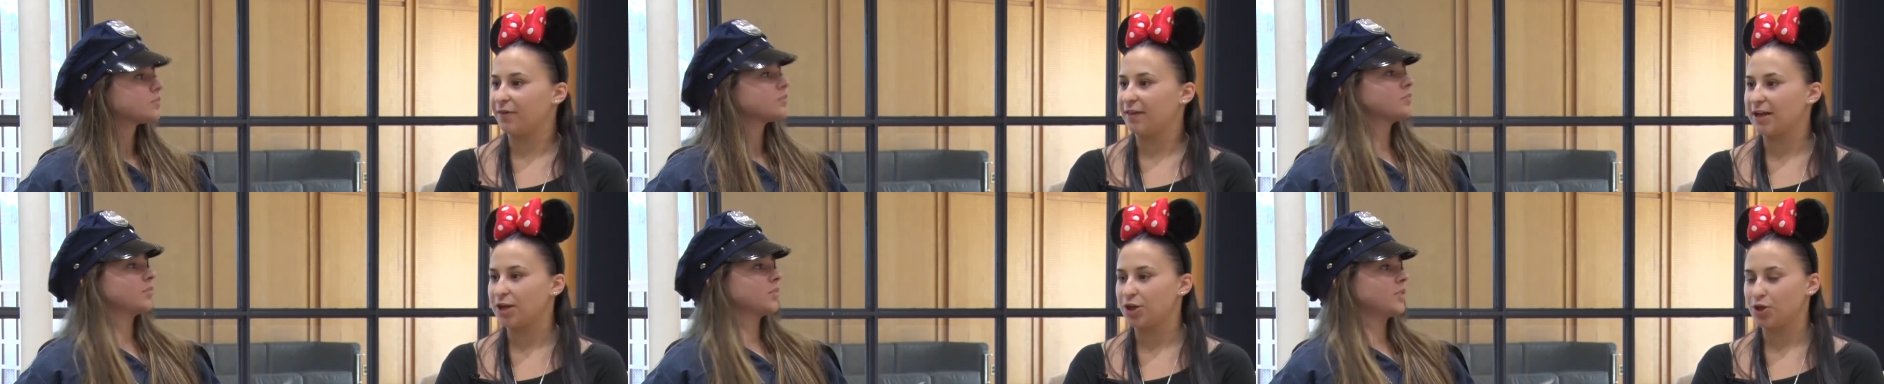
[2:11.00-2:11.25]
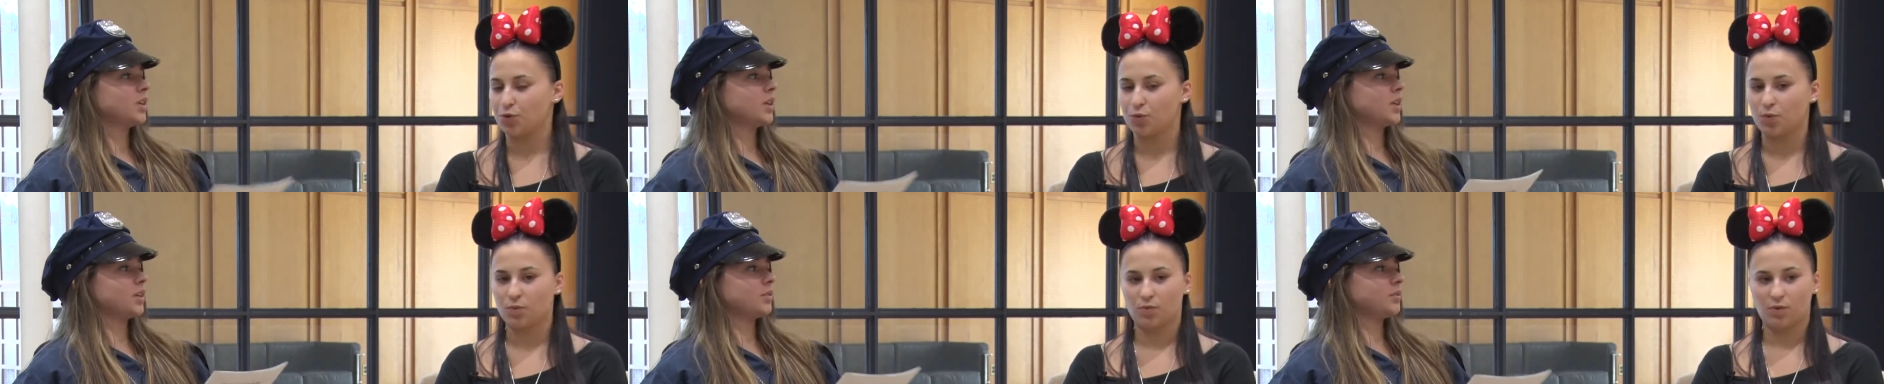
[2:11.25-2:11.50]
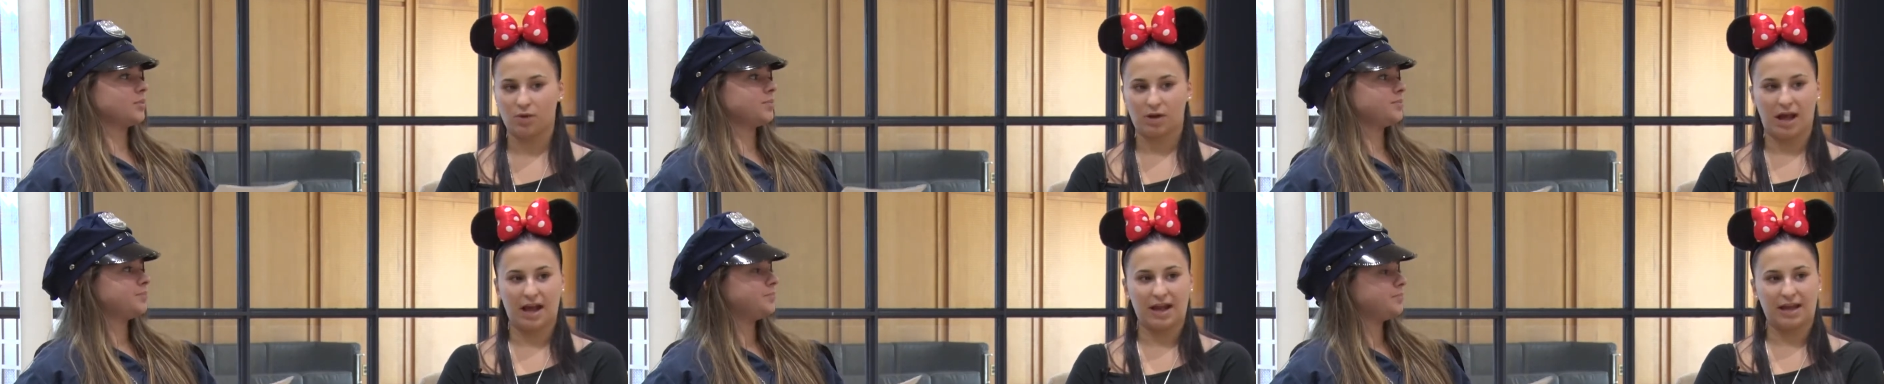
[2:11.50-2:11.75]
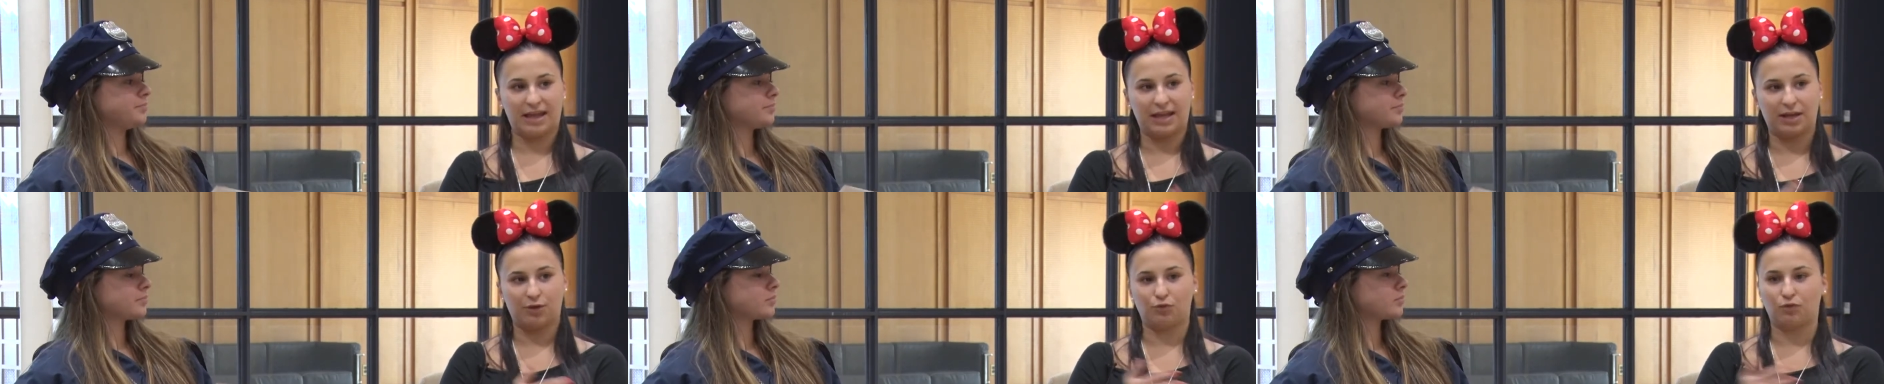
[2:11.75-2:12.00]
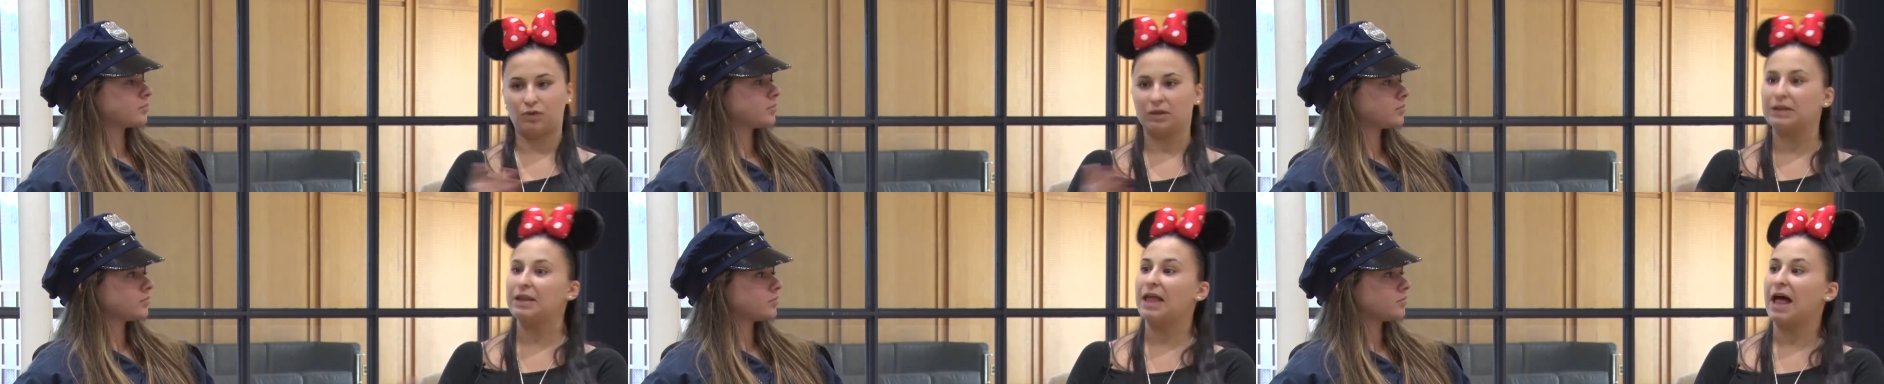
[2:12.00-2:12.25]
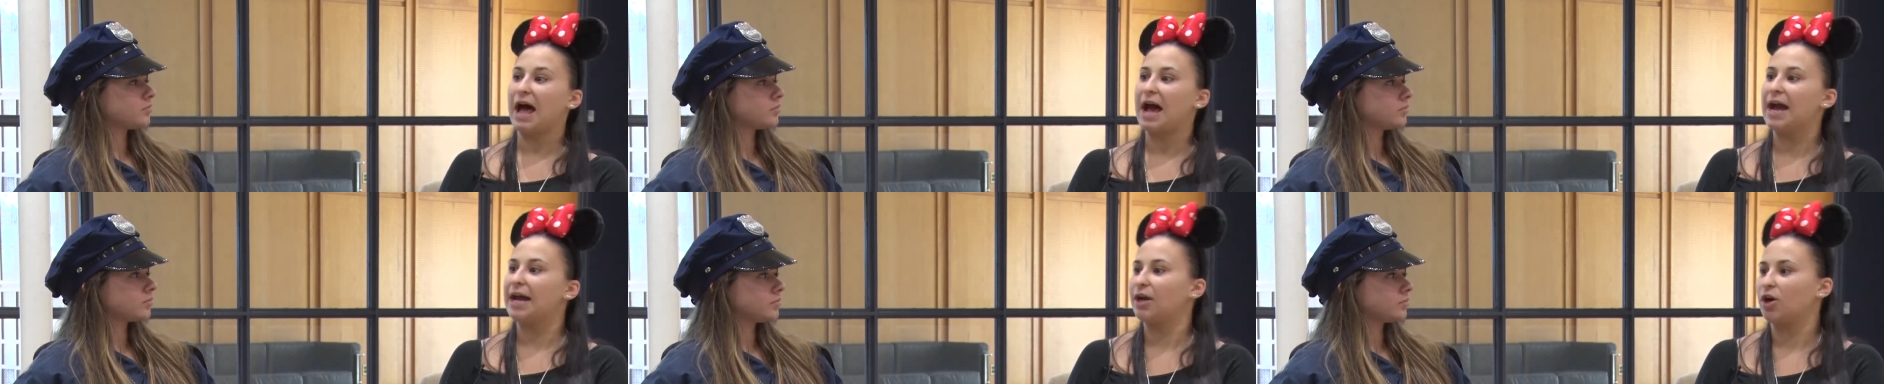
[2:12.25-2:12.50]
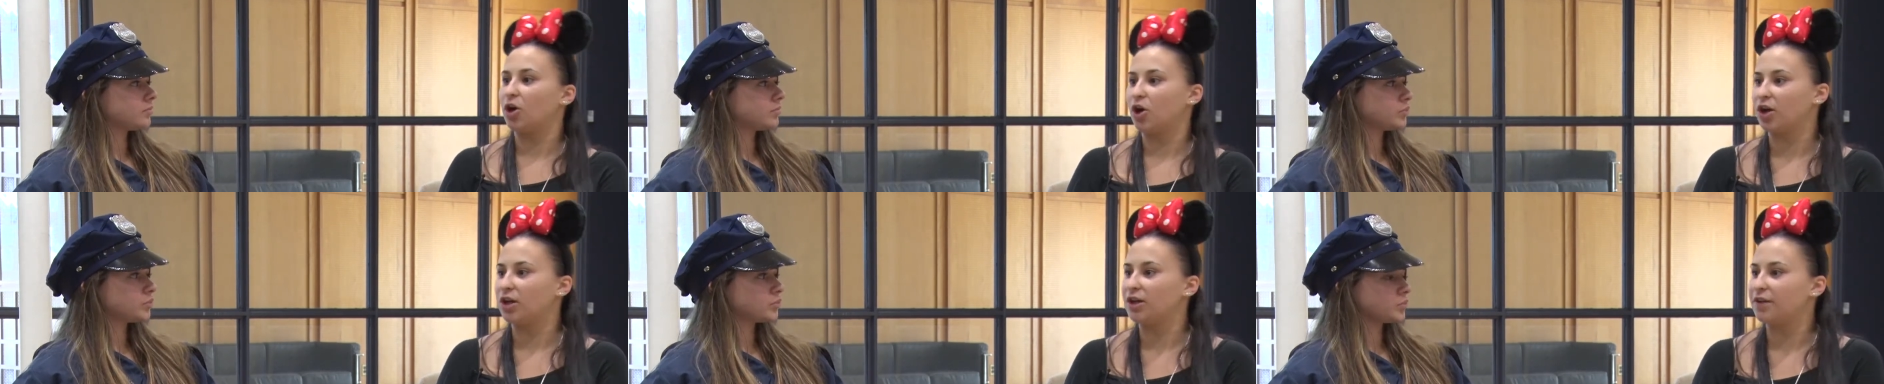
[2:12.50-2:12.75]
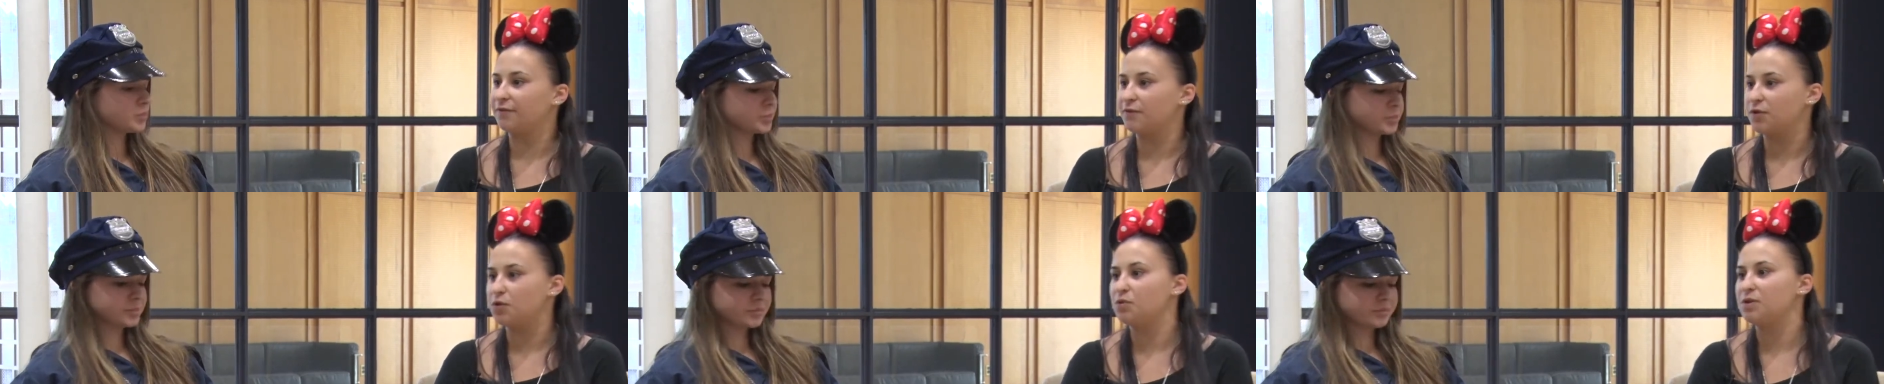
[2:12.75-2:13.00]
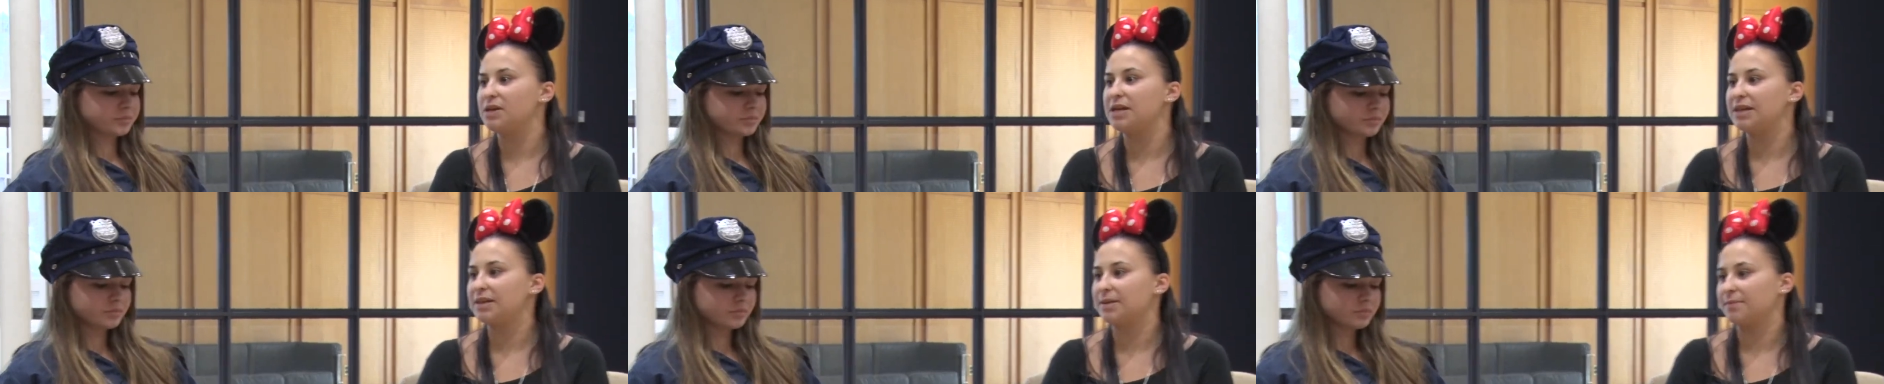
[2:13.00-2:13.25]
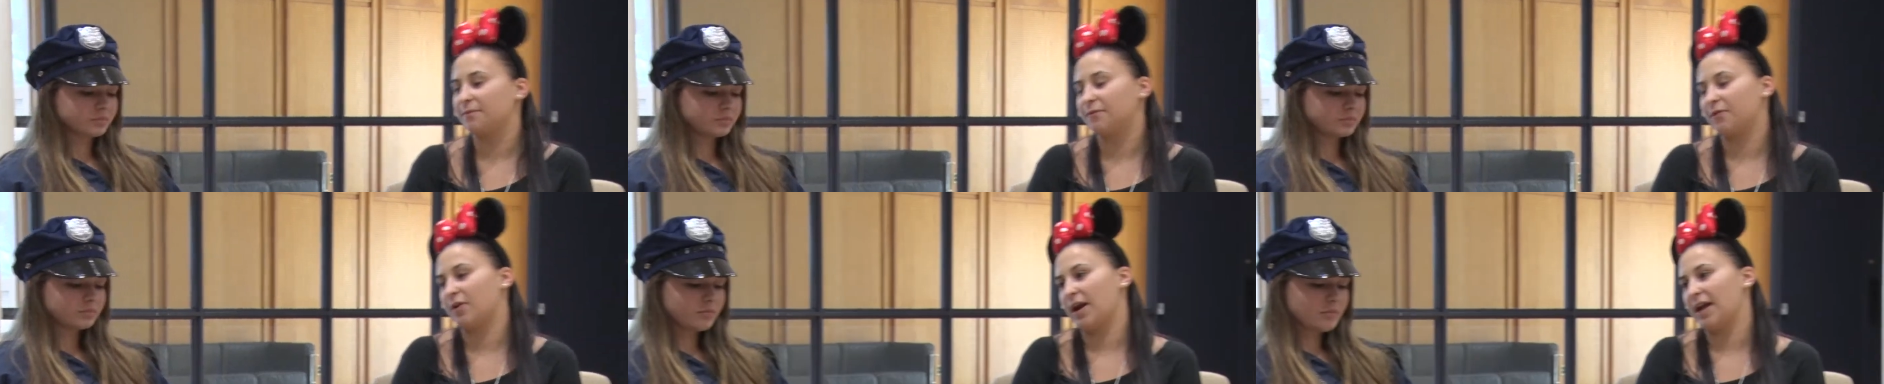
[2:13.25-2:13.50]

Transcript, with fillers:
Speaker 1: that you can rely on if you need them for